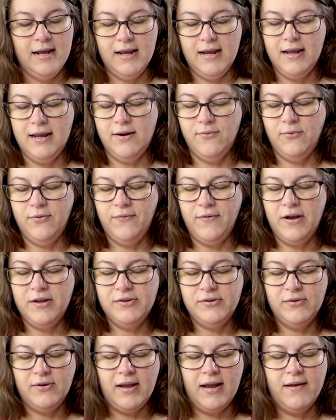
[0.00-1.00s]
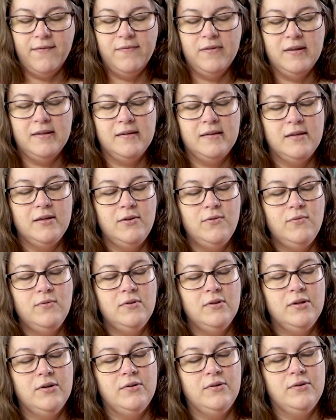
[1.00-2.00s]
And we've also have these cute
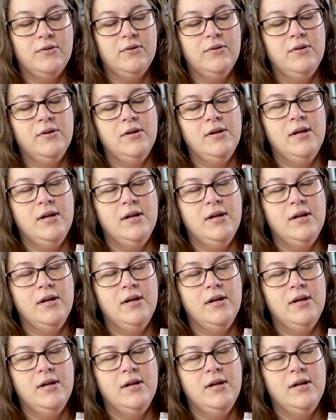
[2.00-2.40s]
little